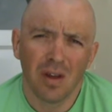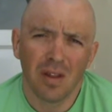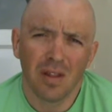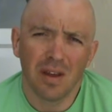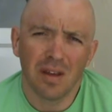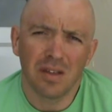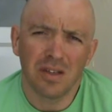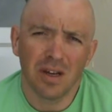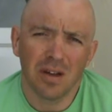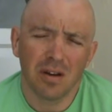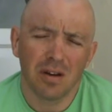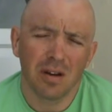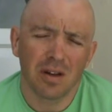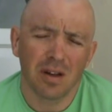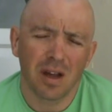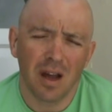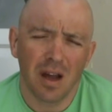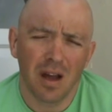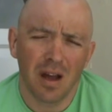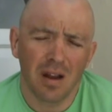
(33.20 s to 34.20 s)
This year,
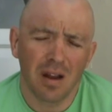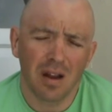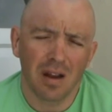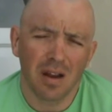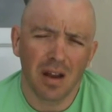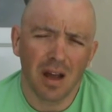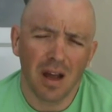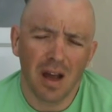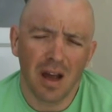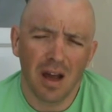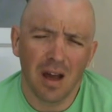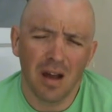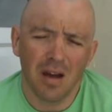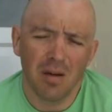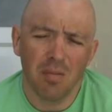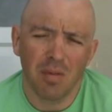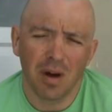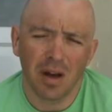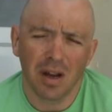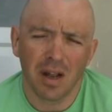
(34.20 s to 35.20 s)
um,
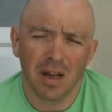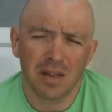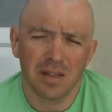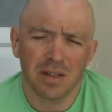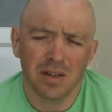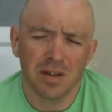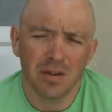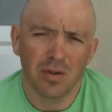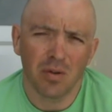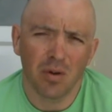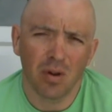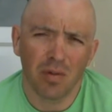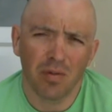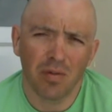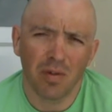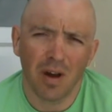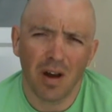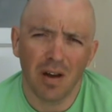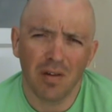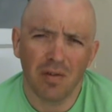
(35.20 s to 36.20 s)
um, I'd like to
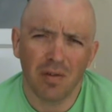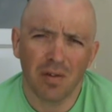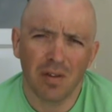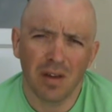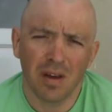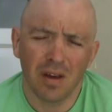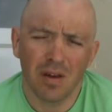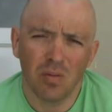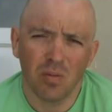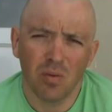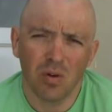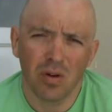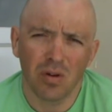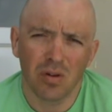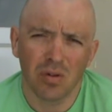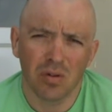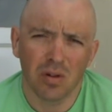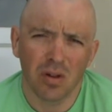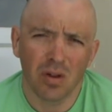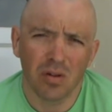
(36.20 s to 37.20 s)
qualify for the
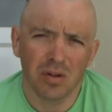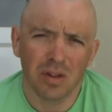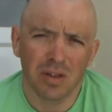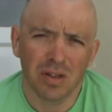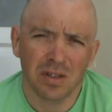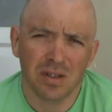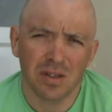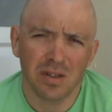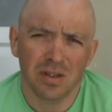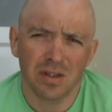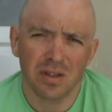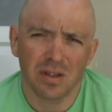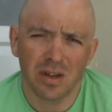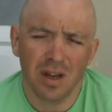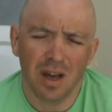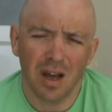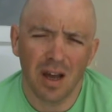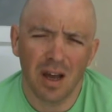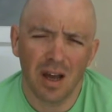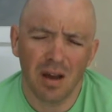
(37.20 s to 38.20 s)
World Long Distance
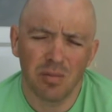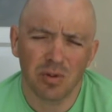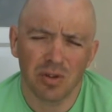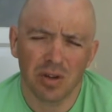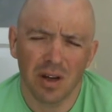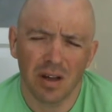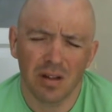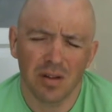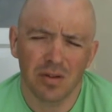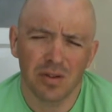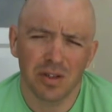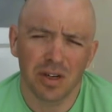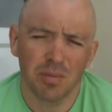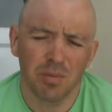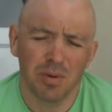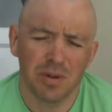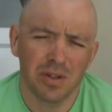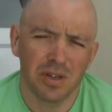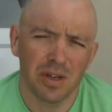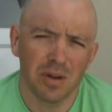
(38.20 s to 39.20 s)
um, Triathlon
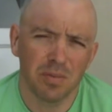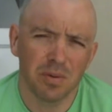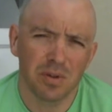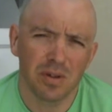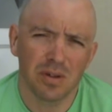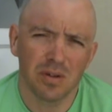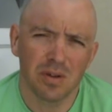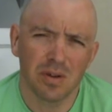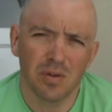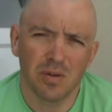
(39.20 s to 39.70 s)
Championships,